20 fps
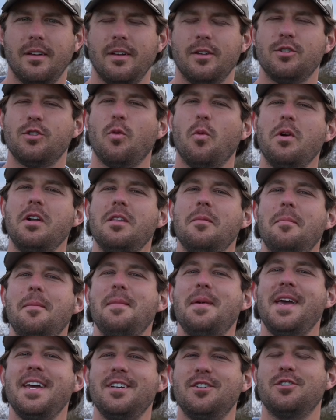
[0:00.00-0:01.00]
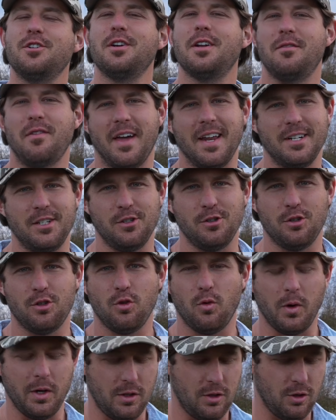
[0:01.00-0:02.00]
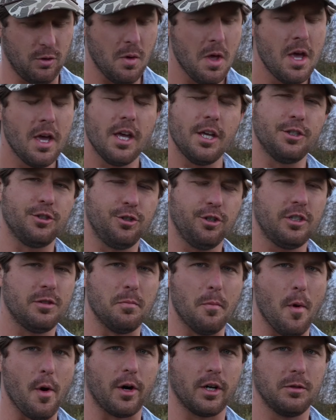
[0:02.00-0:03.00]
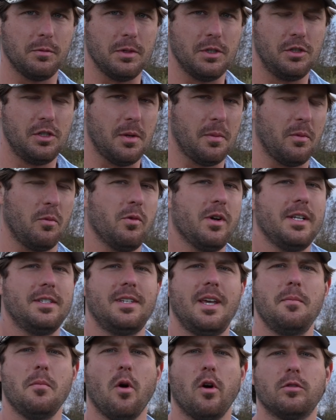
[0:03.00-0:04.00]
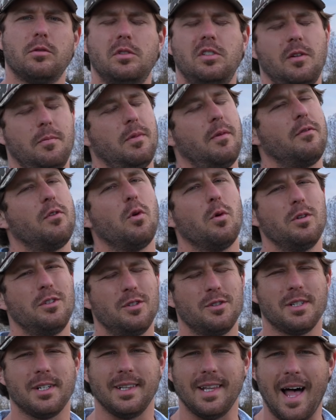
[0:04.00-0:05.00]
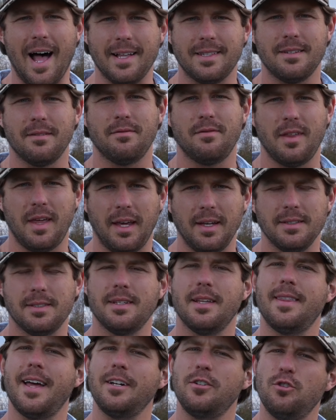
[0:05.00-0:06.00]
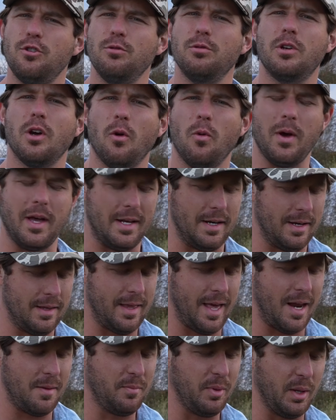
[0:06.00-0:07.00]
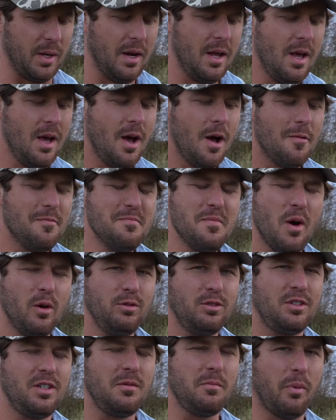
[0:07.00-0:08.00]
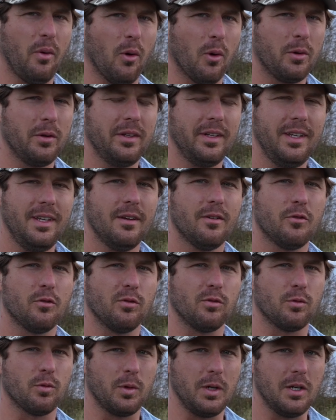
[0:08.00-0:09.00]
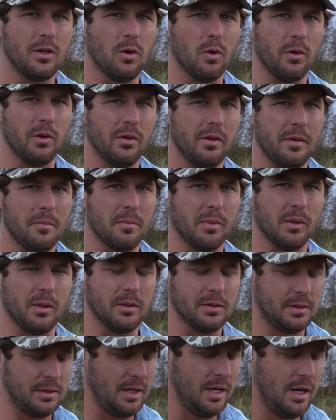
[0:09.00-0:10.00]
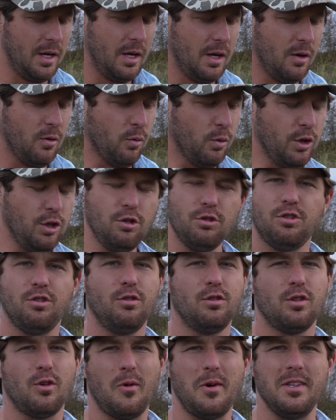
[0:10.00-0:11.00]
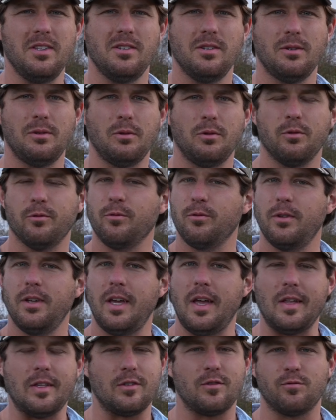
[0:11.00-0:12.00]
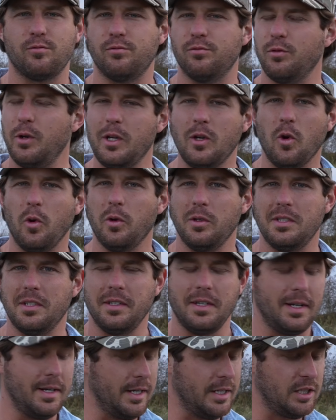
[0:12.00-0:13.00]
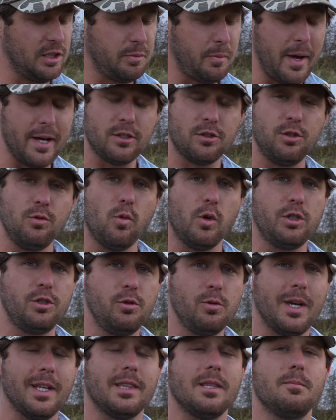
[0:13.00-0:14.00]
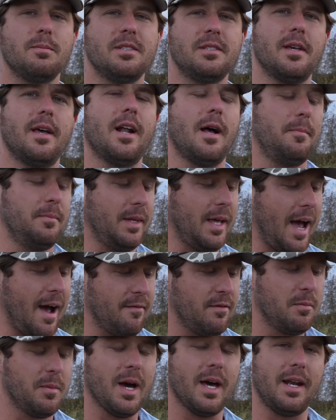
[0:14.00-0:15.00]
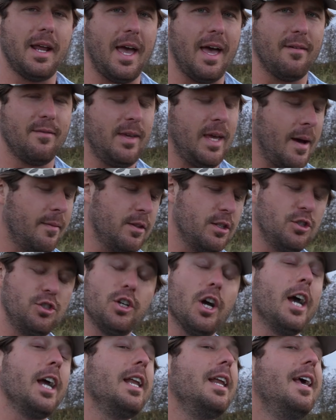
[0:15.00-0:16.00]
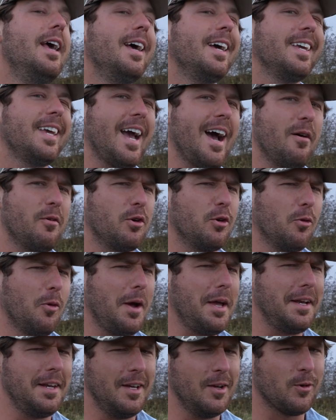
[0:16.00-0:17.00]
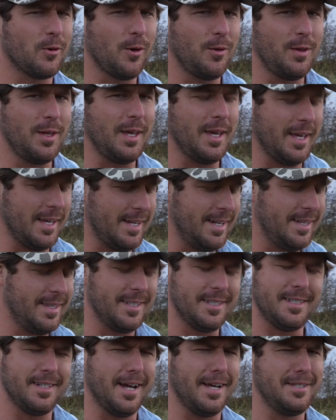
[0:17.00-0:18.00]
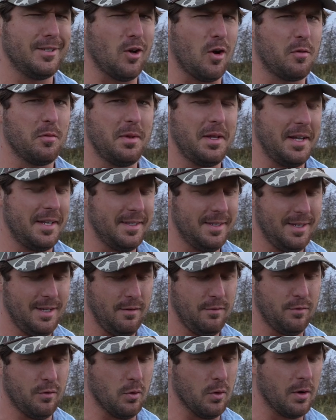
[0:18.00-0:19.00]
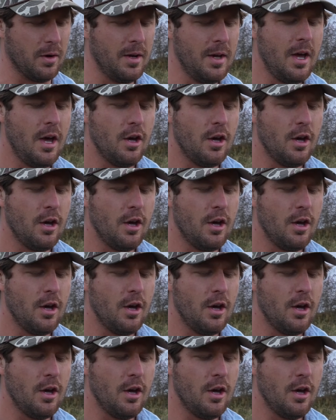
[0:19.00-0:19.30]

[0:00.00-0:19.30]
So one of the major advantages of 22 is just marksmanship. And when I say marksmanship, of course, there's lots of things that do go into that, but most importantly, recoil impulse. When you shoot a 22, it's recoil delete, especially once you get them set up and have them kind of heavy, have this giant counterweight here on the end, this Knights Armament NT4.